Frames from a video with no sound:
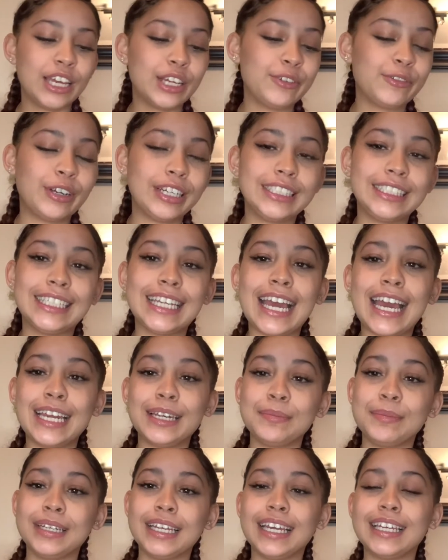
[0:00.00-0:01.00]
Grey's
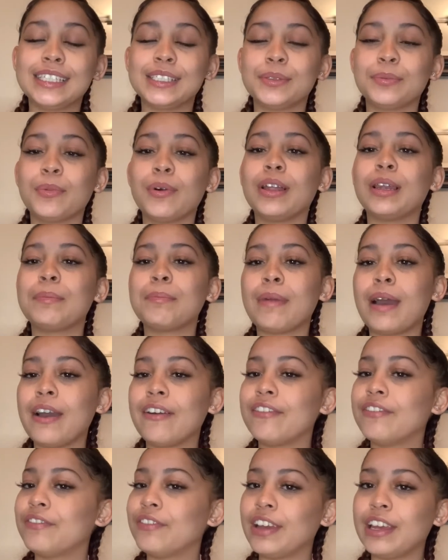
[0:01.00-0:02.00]
Anatomy is one of my
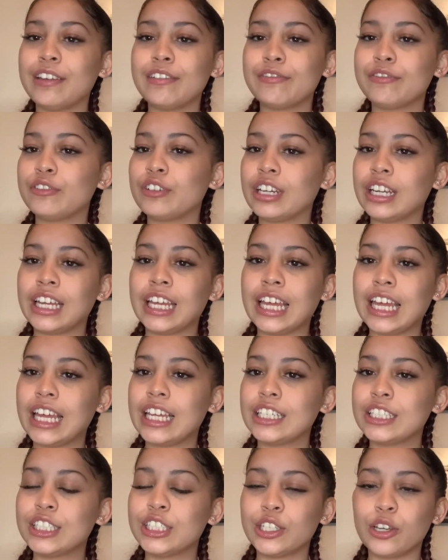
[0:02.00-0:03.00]
favorite
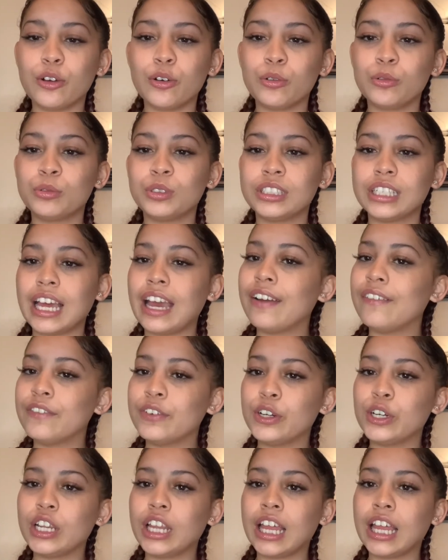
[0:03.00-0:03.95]
shows ever.